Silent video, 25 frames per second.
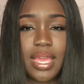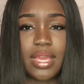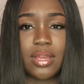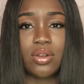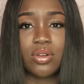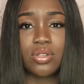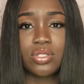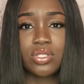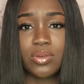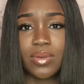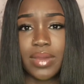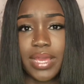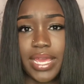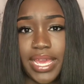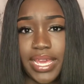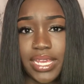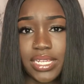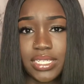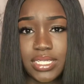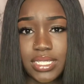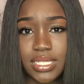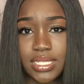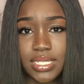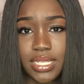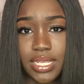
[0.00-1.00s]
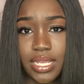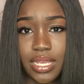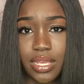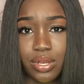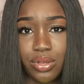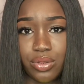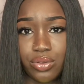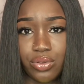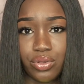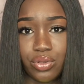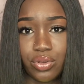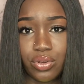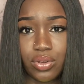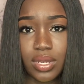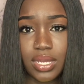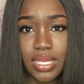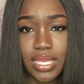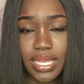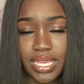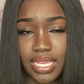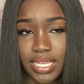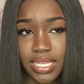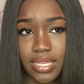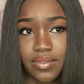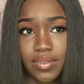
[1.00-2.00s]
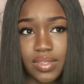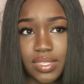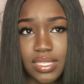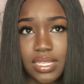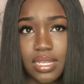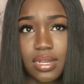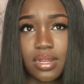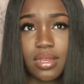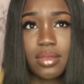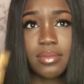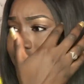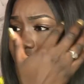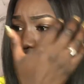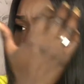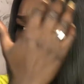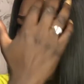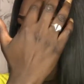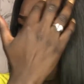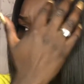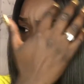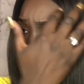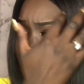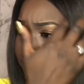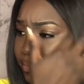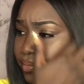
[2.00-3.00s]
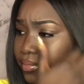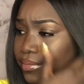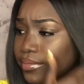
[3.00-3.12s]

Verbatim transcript: and go to an agency in New York and give it to them. I mean,